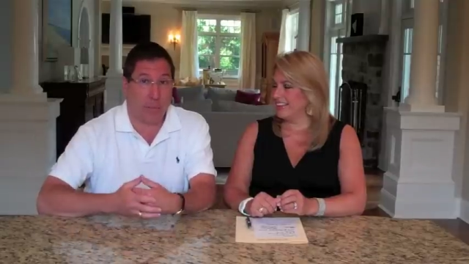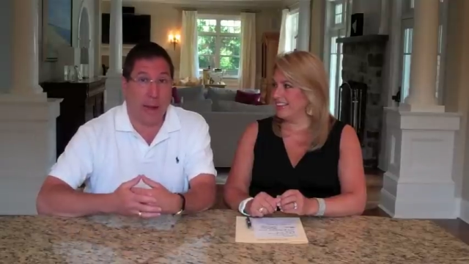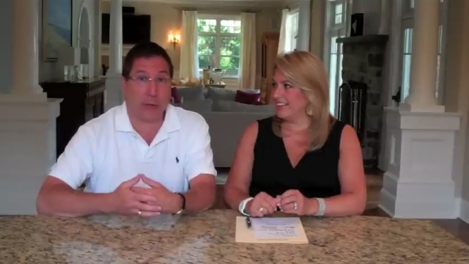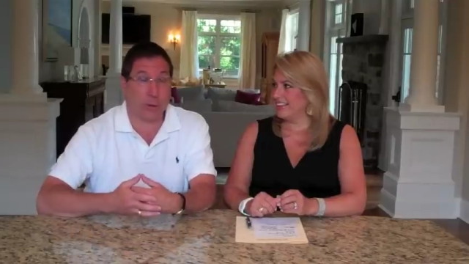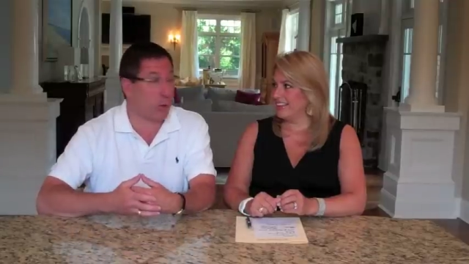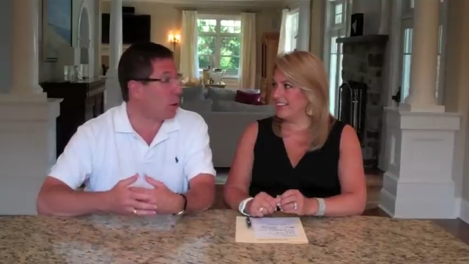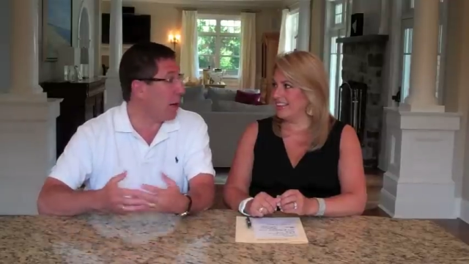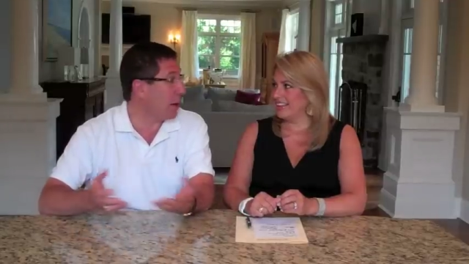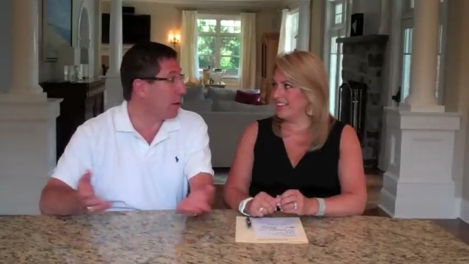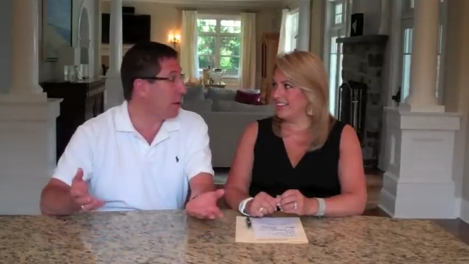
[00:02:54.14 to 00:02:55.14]
Speaker 1: Patrick
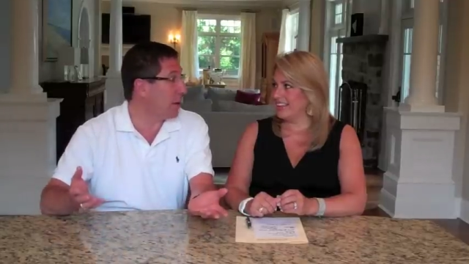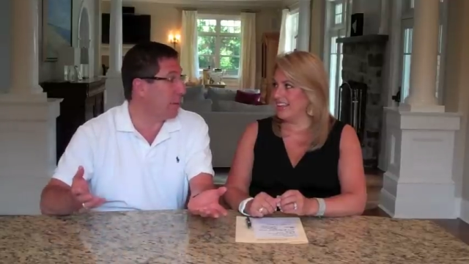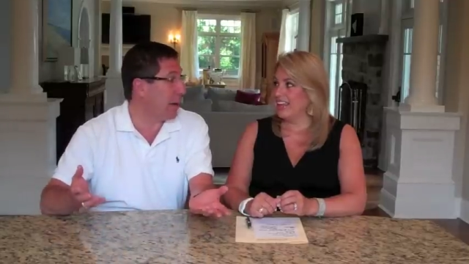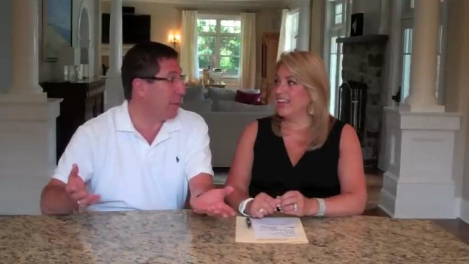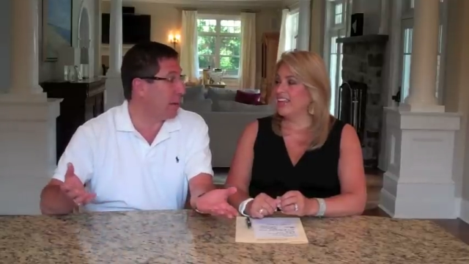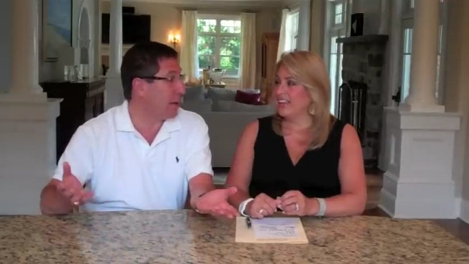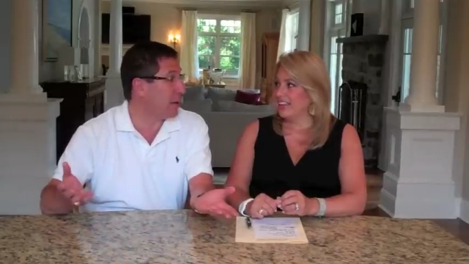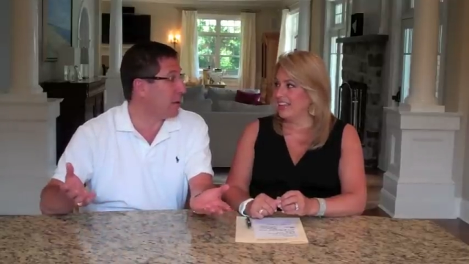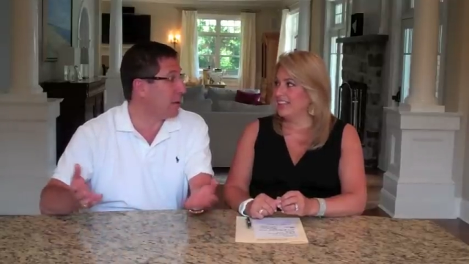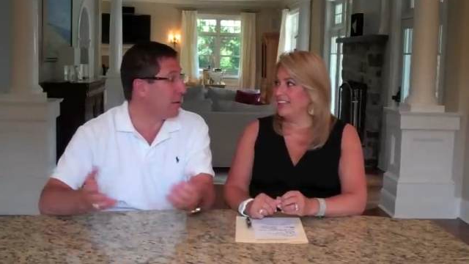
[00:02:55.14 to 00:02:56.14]
O'Connell, in my opinion.
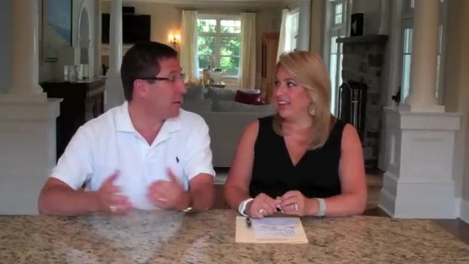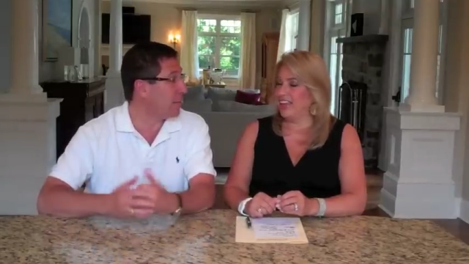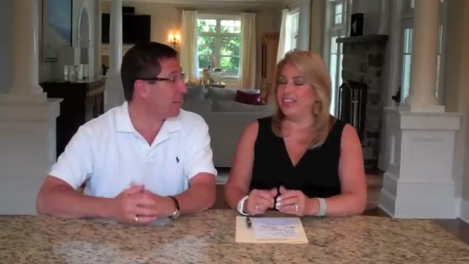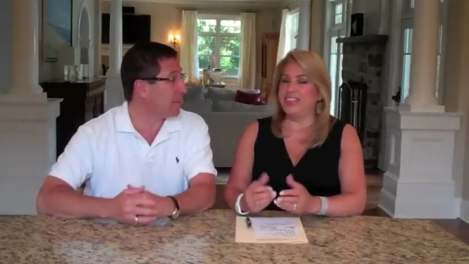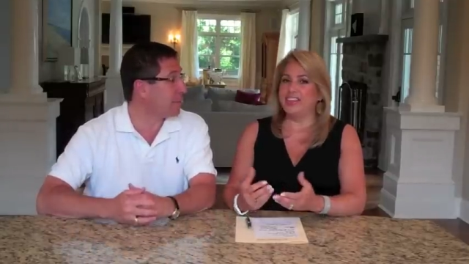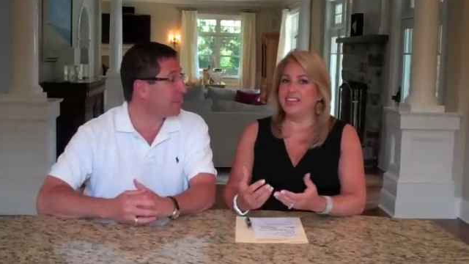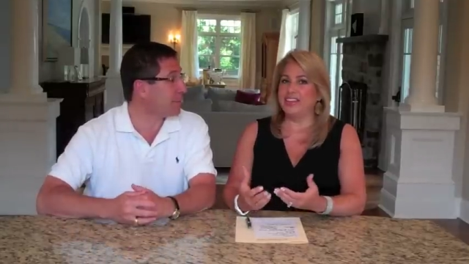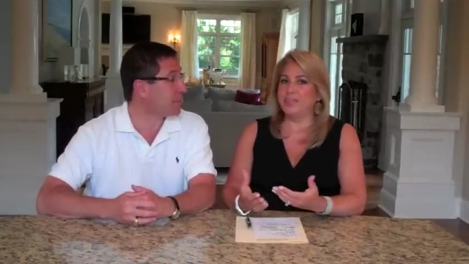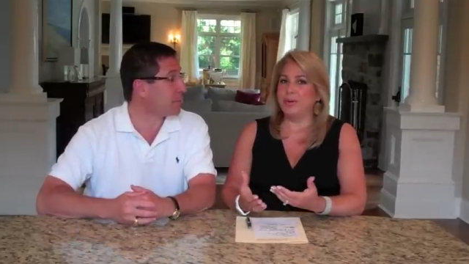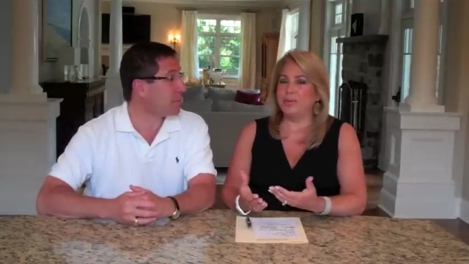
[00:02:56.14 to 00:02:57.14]
Speaker 2: Yeah, the,
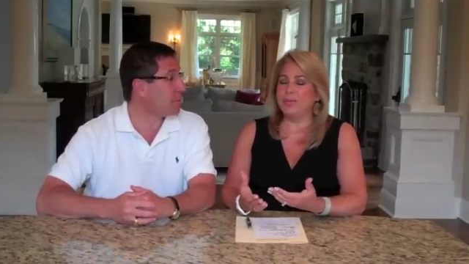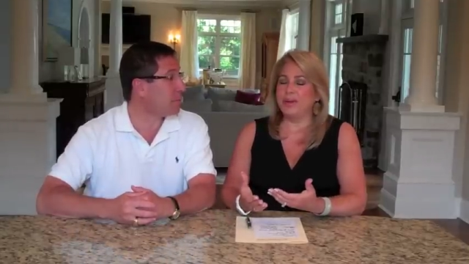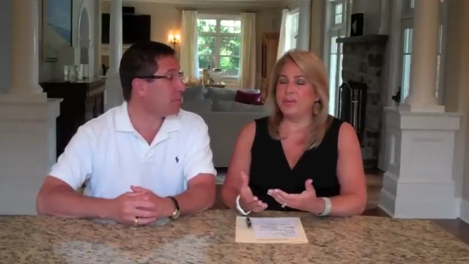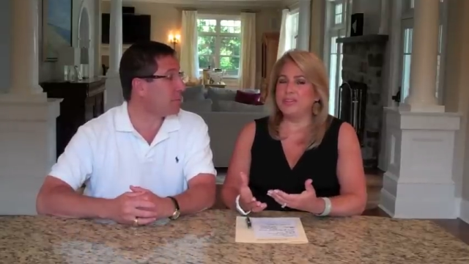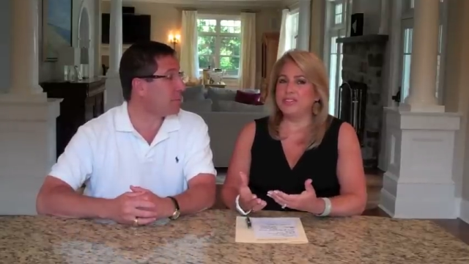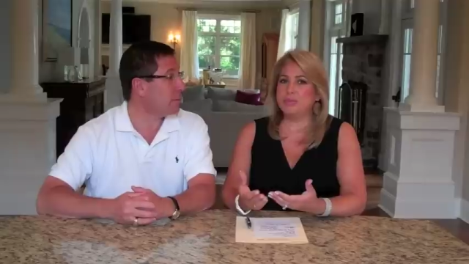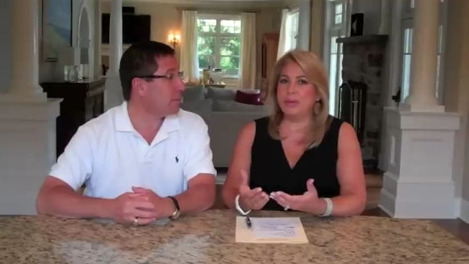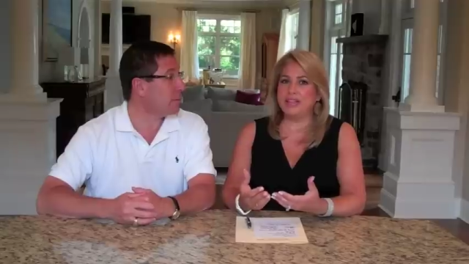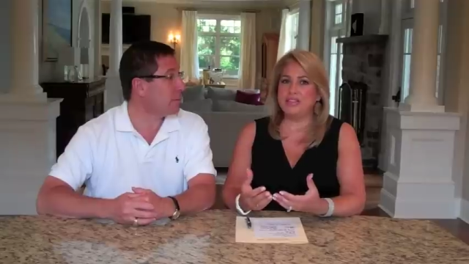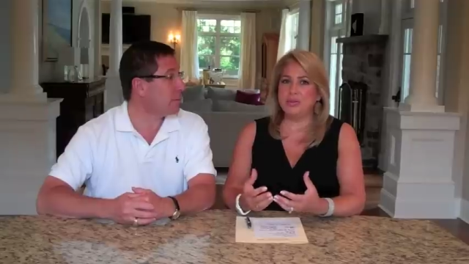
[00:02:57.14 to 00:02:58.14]
we, it was
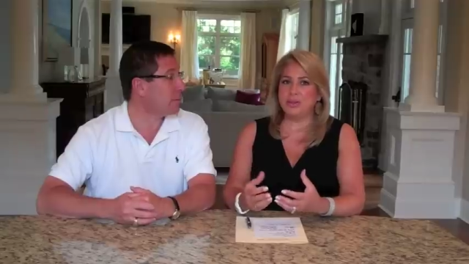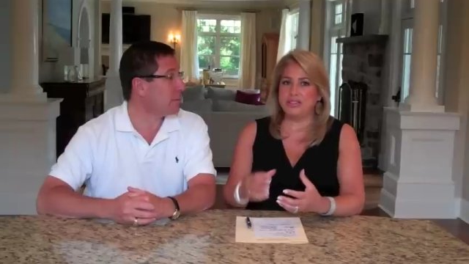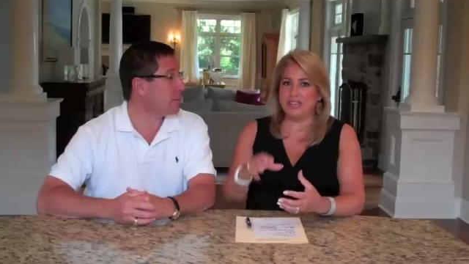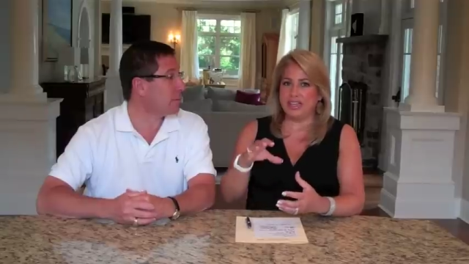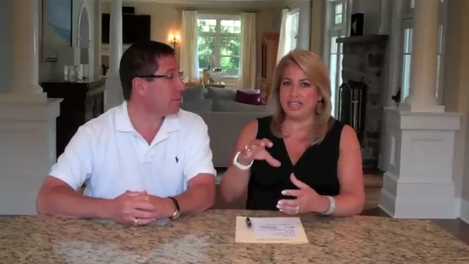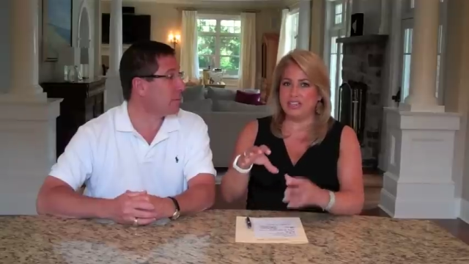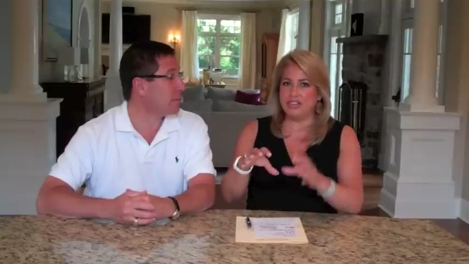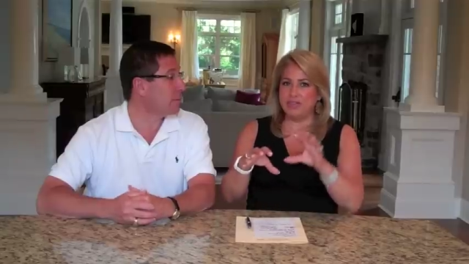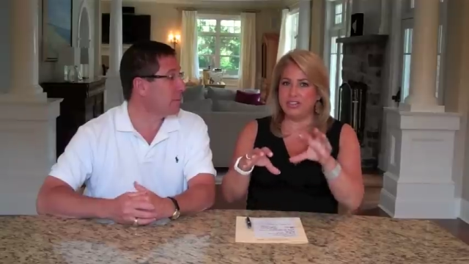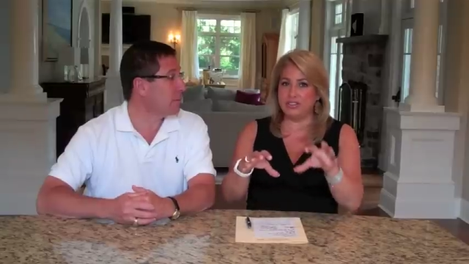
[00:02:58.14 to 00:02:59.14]
explained to us that each
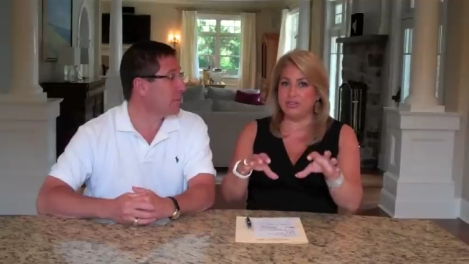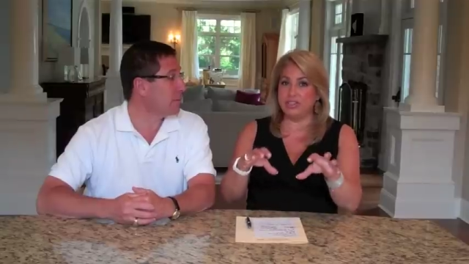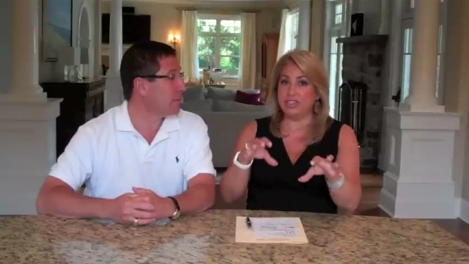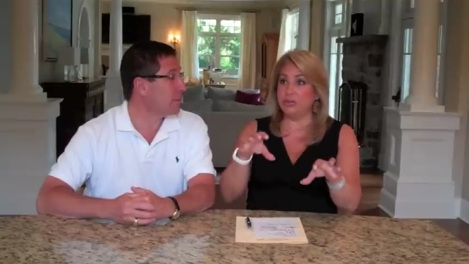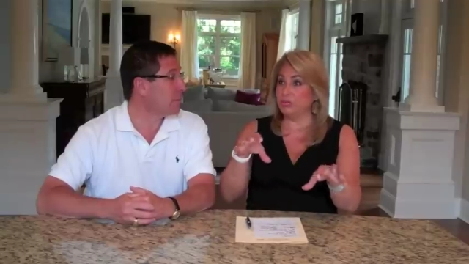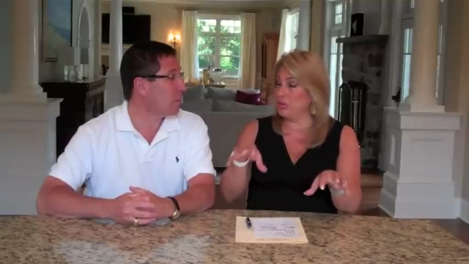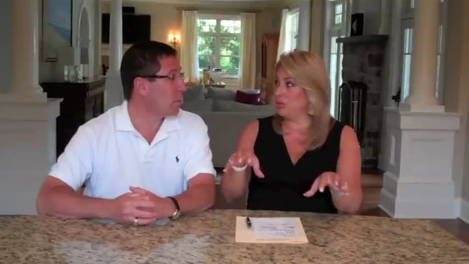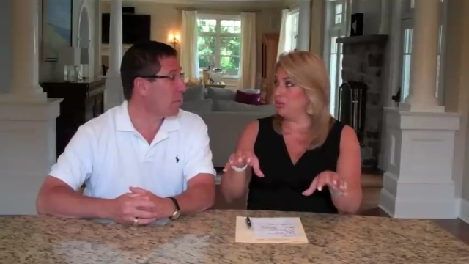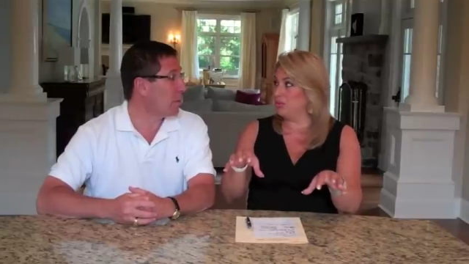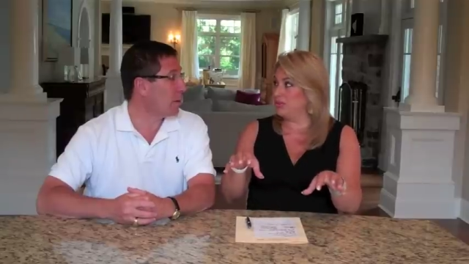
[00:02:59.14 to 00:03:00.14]
of these little
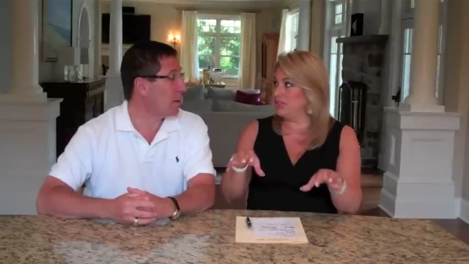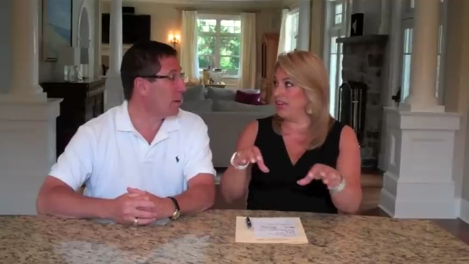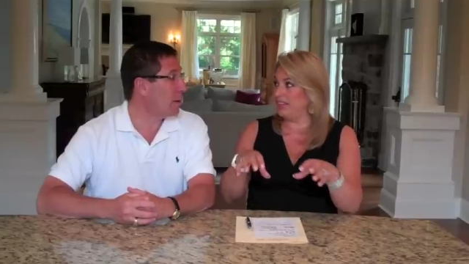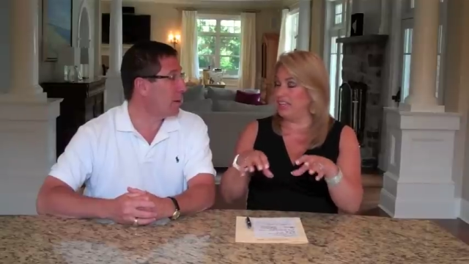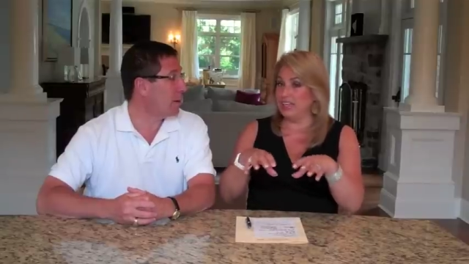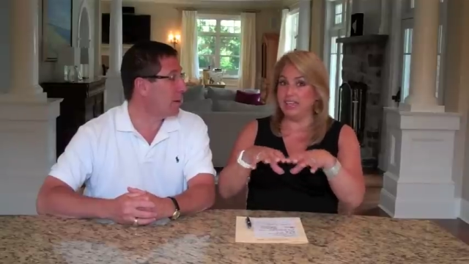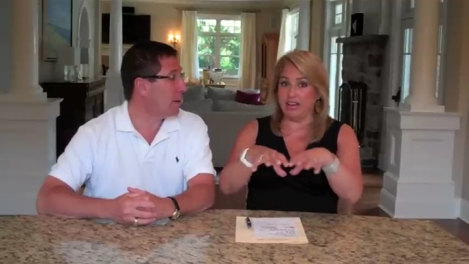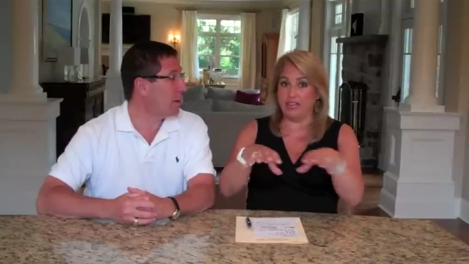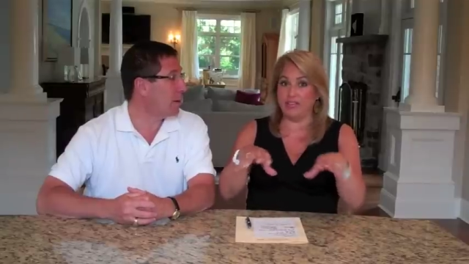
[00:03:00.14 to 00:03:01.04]
rooms at the inn on the